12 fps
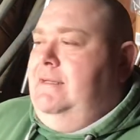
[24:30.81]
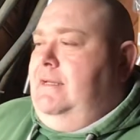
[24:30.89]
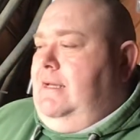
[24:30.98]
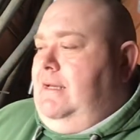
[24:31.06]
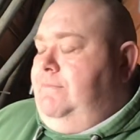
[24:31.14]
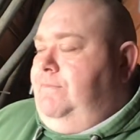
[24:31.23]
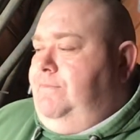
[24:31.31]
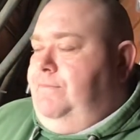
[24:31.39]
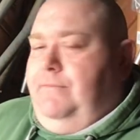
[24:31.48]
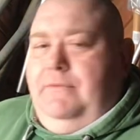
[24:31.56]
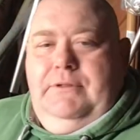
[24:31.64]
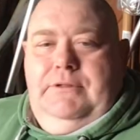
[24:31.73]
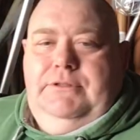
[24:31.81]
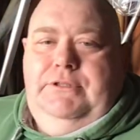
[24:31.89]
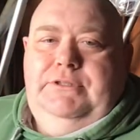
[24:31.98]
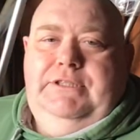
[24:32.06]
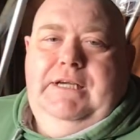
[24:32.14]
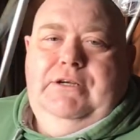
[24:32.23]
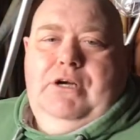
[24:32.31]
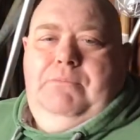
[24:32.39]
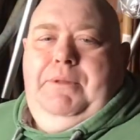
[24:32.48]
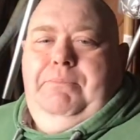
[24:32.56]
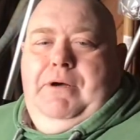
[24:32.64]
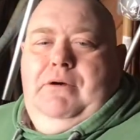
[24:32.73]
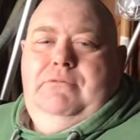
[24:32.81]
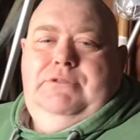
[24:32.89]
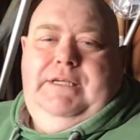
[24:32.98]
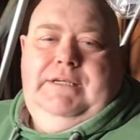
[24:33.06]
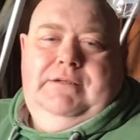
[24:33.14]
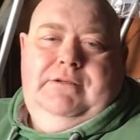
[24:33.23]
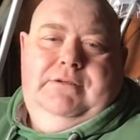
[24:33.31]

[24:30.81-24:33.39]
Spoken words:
As you can see, I've got my poles here